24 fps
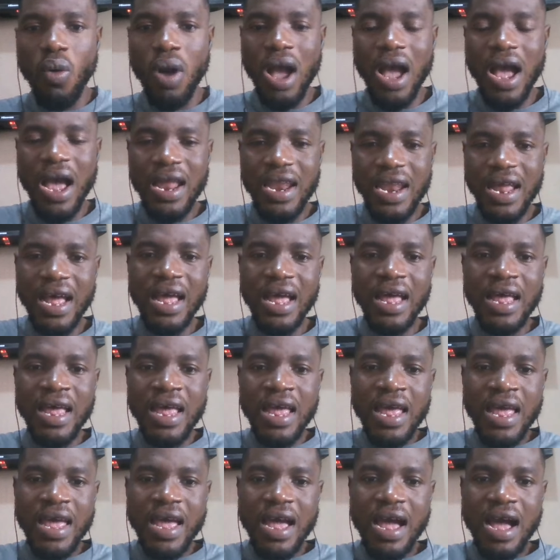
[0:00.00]
your friends
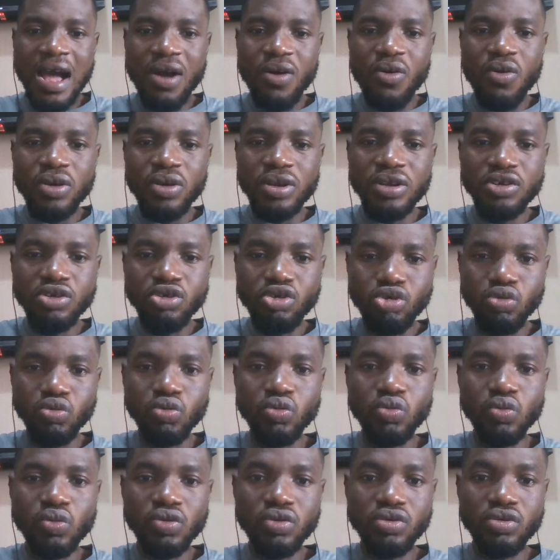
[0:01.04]
opposition and all of your
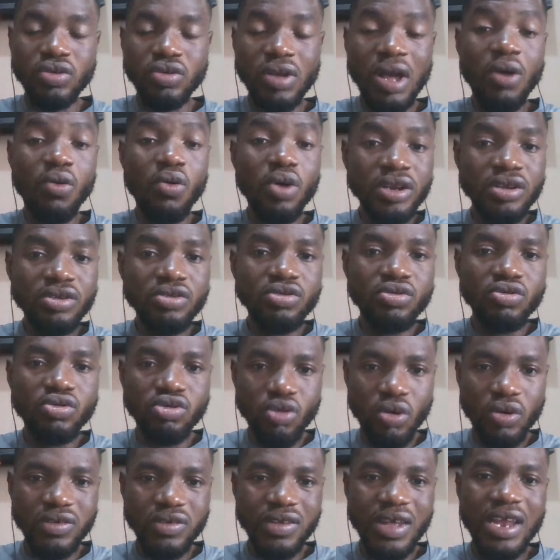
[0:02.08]
pe or yet you be
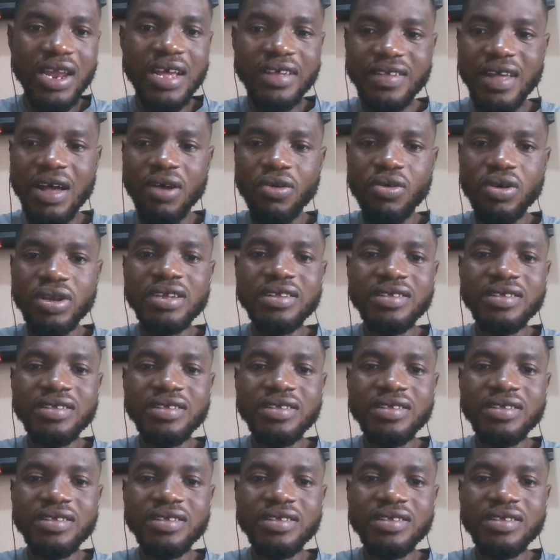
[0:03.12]
as op to me